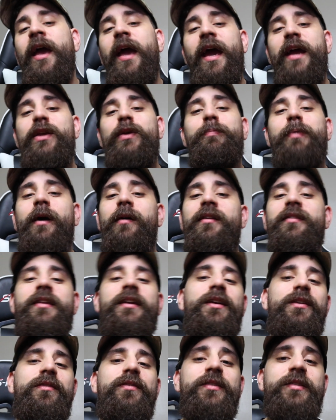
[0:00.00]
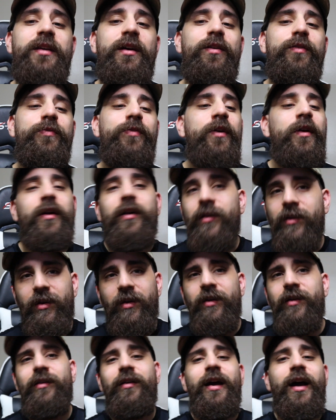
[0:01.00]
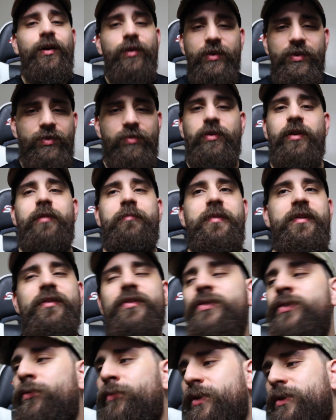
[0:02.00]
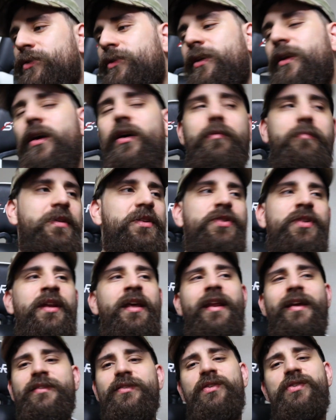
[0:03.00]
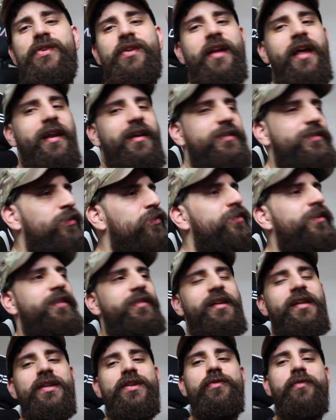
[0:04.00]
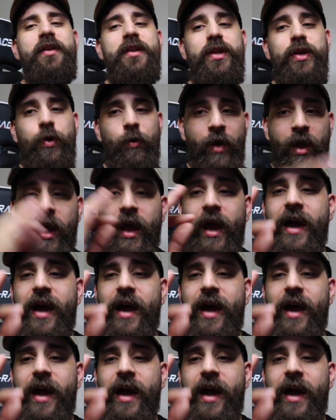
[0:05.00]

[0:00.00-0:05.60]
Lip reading: And you're probably thinking to yourself, how can you help me? There's no way you can help me. Genetics are genetics. There's nothing you can do.